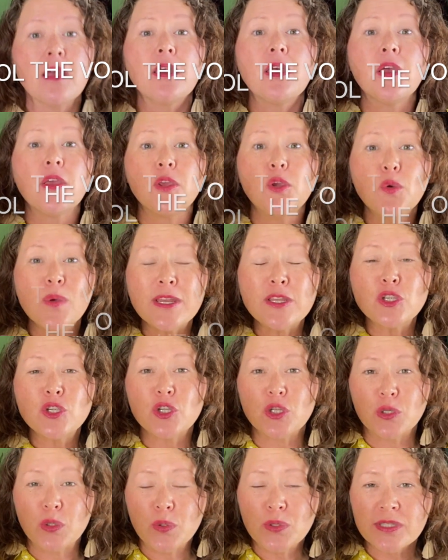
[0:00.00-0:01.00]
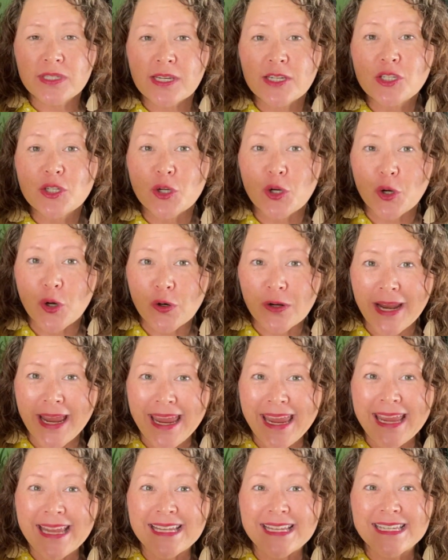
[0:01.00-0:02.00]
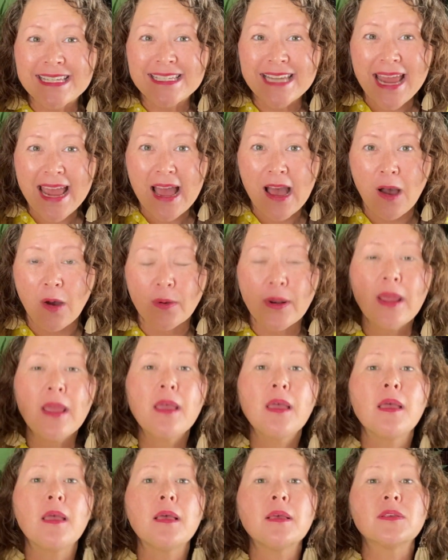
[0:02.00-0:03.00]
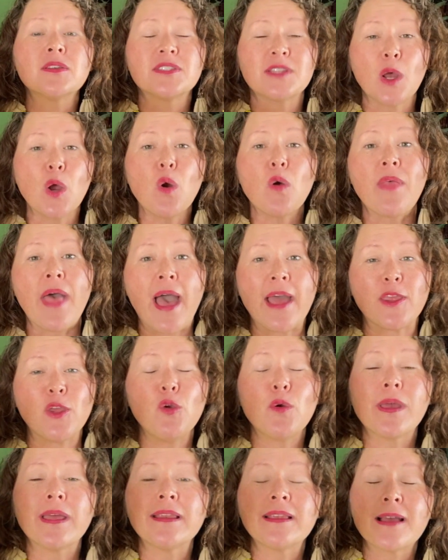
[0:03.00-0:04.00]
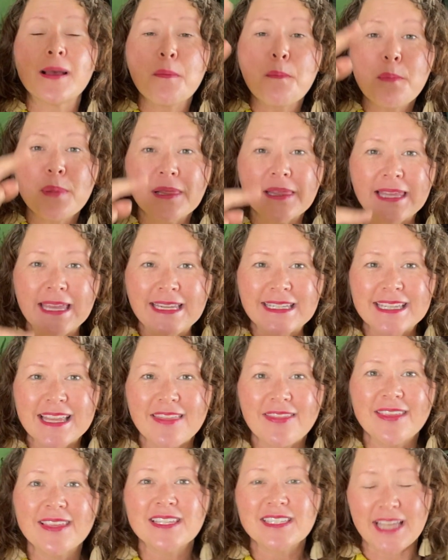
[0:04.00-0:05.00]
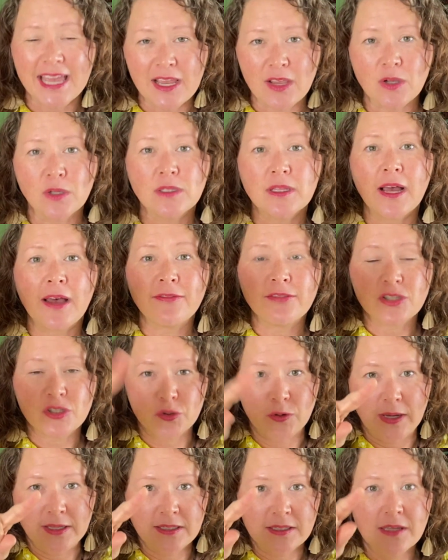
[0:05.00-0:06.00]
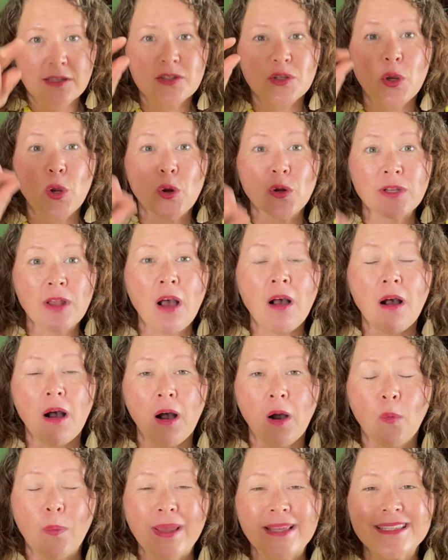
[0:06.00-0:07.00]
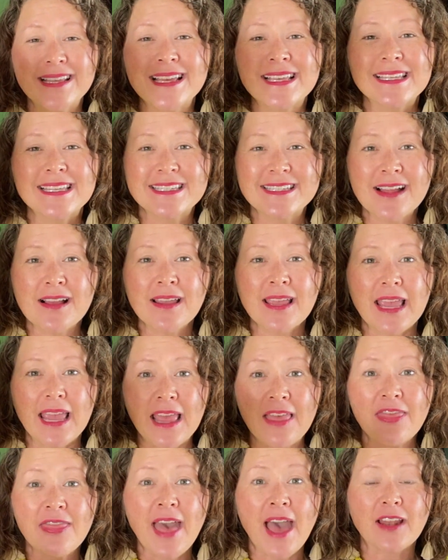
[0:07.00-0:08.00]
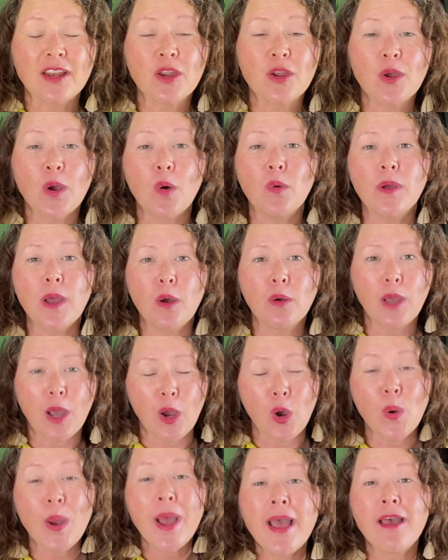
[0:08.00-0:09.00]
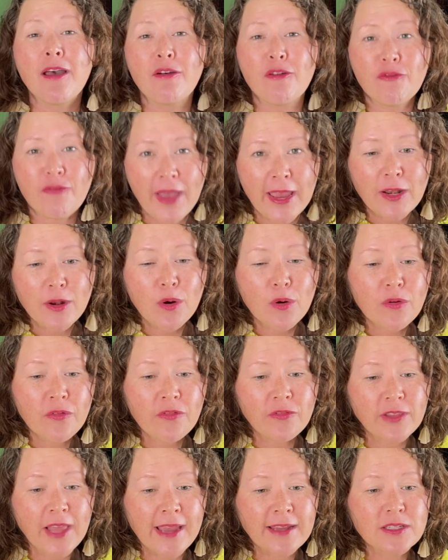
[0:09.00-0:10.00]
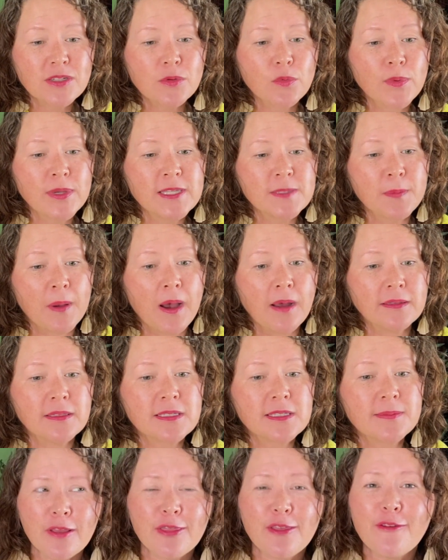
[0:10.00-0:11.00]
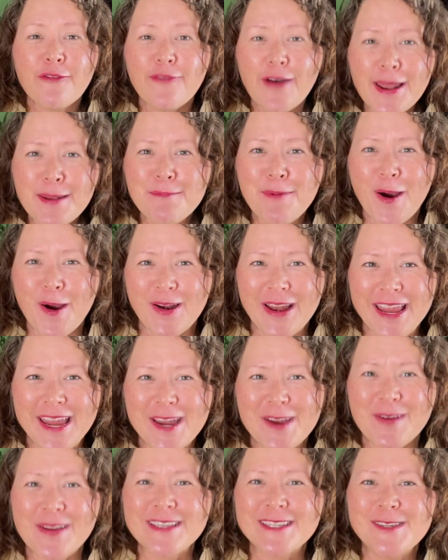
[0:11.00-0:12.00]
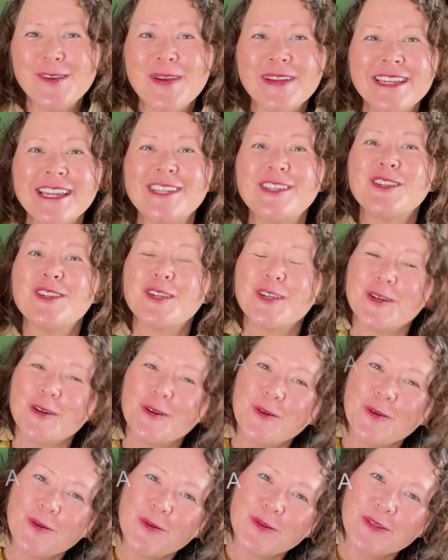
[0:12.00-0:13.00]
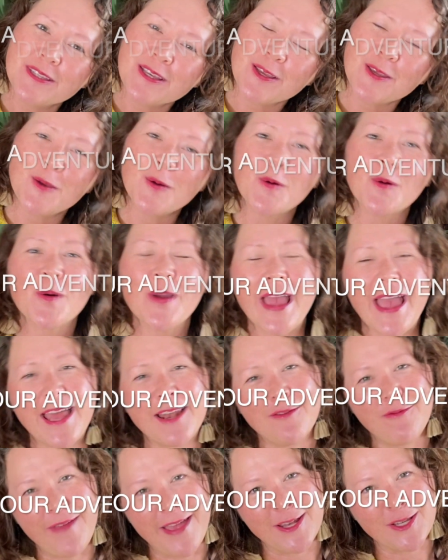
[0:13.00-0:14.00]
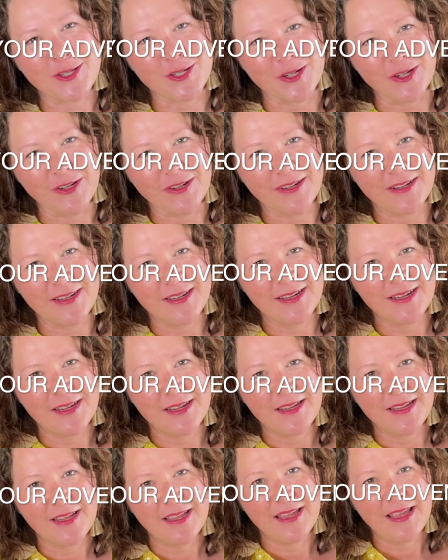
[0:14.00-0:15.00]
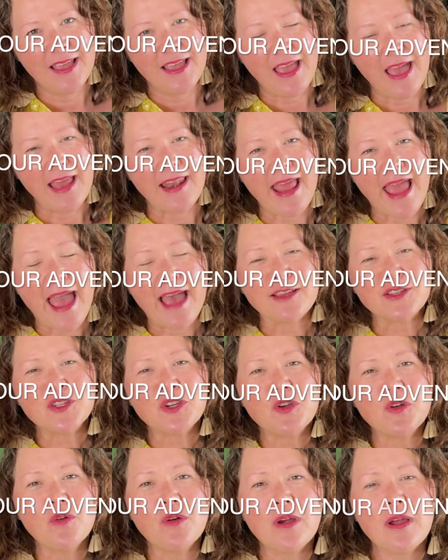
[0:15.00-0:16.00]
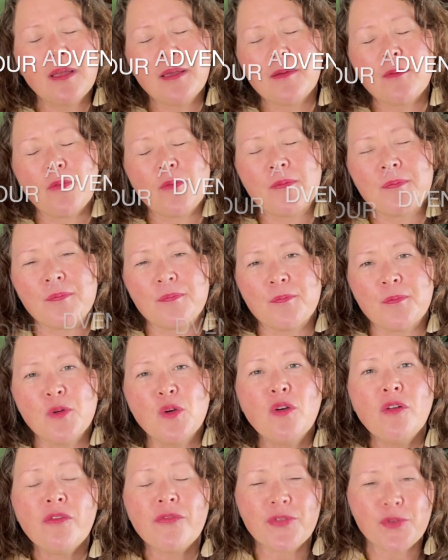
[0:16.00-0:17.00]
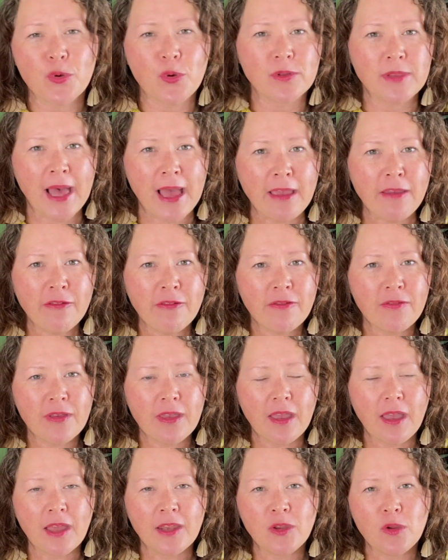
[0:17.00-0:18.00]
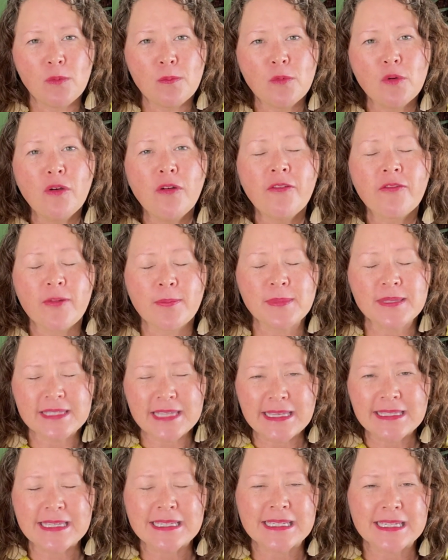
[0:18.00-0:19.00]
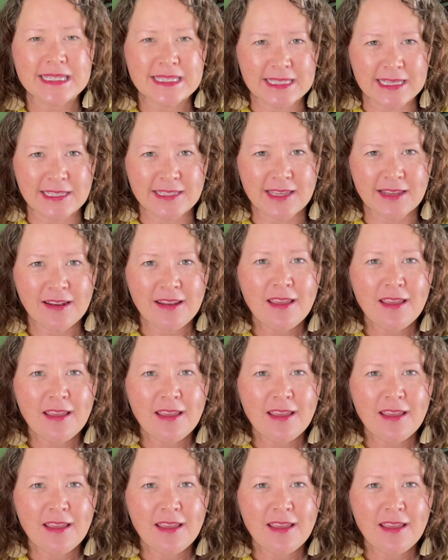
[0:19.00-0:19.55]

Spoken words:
You can choose to turn it down so that you can complete the cycle of stress. So you're not always stuck in that go, go, go, fight or flight response. The fun part here is you get to choose your adventure. And as you move through life and you move from season to season,